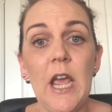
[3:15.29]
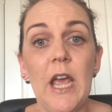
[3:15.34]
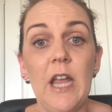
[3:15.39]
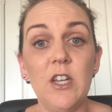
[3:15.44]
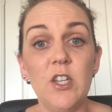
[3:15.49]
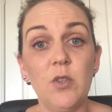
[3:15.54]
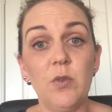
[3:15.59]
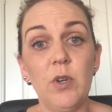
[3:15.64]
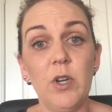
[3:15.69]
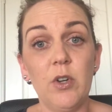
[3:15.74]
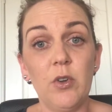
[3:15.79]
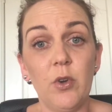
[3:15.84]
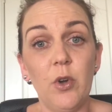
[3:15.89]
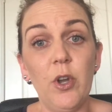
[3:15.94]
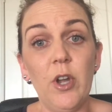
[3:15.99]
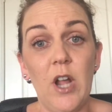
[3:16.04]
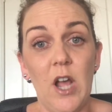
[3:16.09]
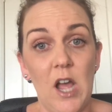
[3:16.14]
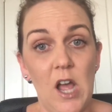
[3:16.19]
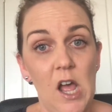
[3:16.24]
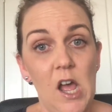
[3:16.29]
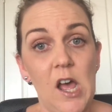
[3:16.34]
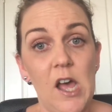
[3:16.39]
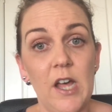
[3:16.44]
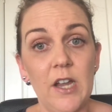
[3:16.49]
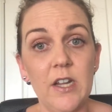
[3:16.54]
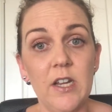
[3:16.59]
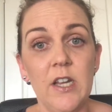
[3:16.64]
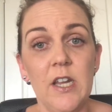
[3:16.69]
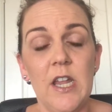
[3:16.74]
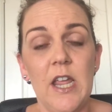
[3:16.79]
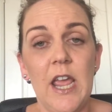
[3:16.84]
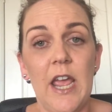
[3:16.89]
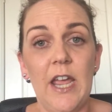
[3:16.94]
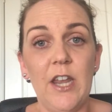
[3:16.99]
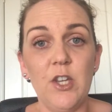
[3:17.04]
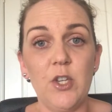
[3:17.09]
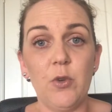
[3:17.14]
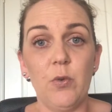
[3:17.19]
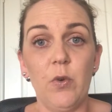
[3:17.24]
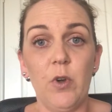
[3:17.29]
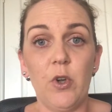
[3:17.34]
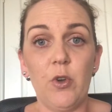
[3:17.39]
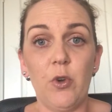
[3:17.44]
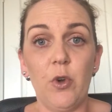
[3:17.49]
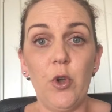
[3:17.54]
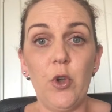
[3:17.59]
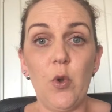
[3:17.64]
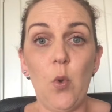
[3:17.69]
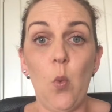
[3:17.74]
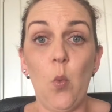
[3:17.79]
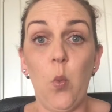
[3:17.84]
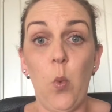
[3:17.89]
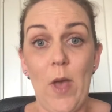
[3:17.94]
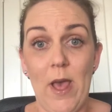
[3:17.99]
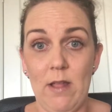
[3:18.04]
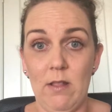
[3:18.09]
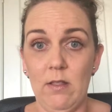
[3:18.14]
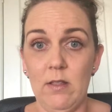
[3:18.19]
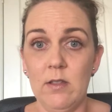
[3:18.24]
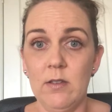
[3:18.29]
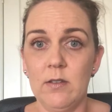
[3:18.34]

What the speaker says: and to recruit hard, and to recruit well.